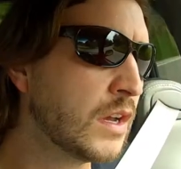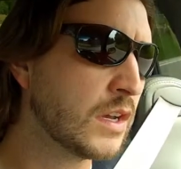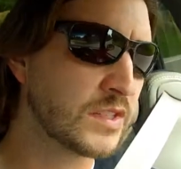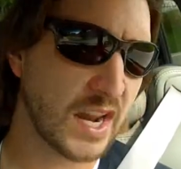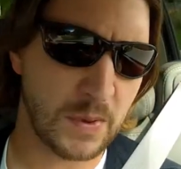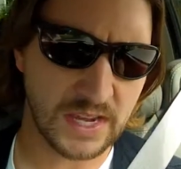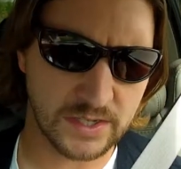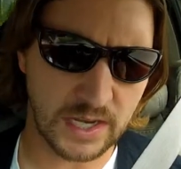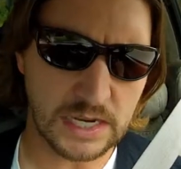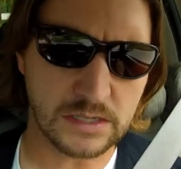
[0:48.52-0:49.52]
It's got a back
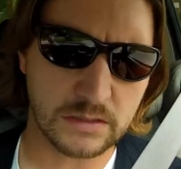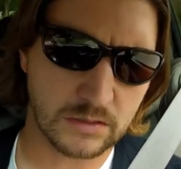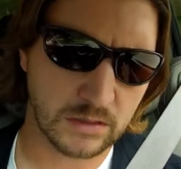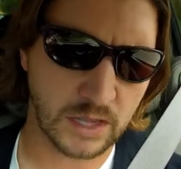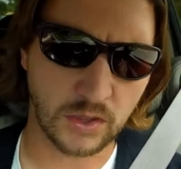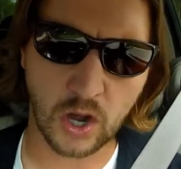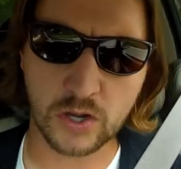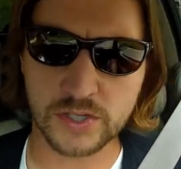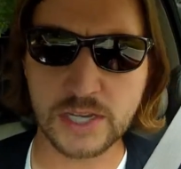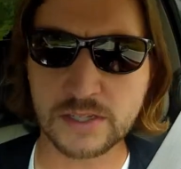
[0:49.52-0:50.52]
seat. Getting the
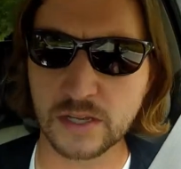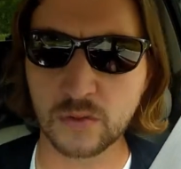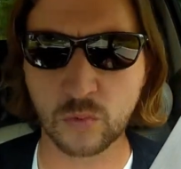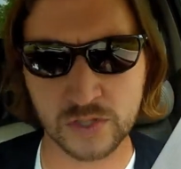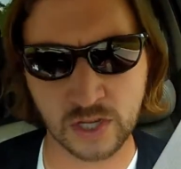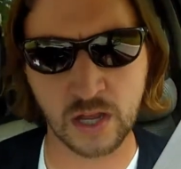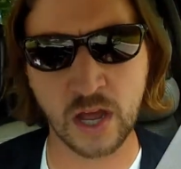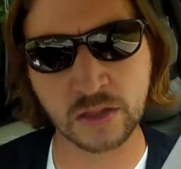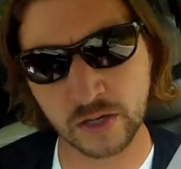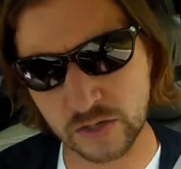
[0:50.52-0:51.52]
car seats in was a,
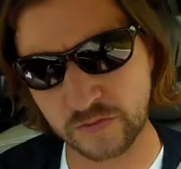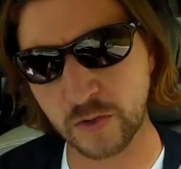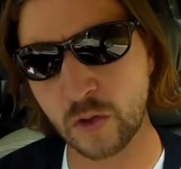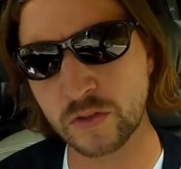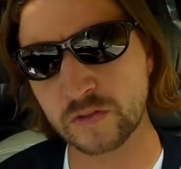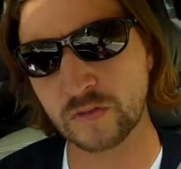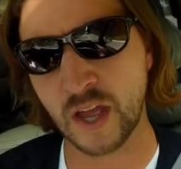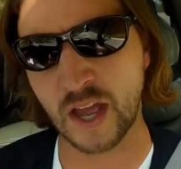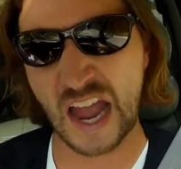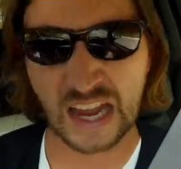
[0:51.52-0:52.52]
uh, a little difficult.
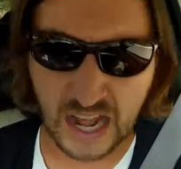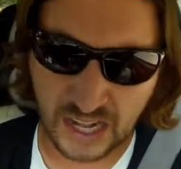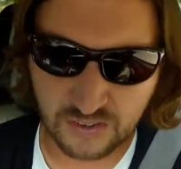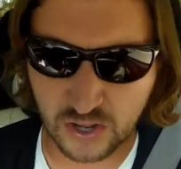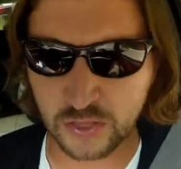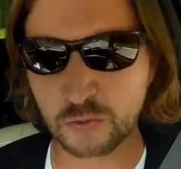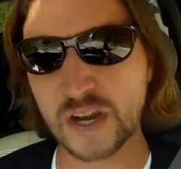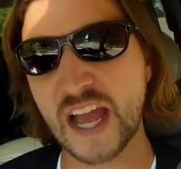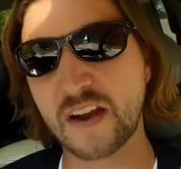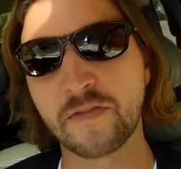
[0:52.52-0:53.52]
I, I kind of give it a
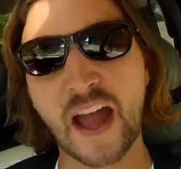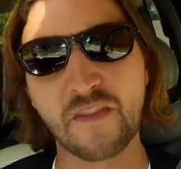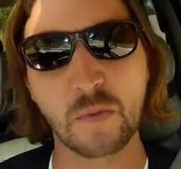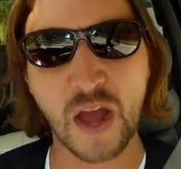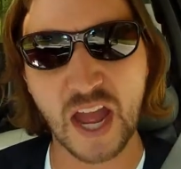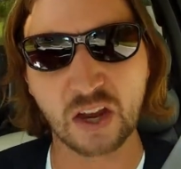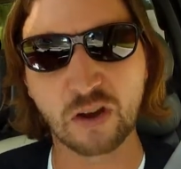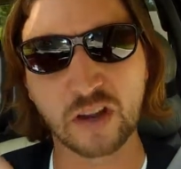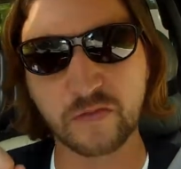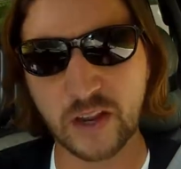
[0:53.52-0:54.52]
three out of five on my
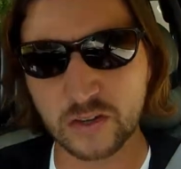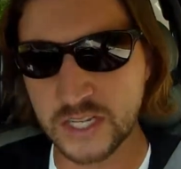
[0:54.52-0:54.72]
cricket finger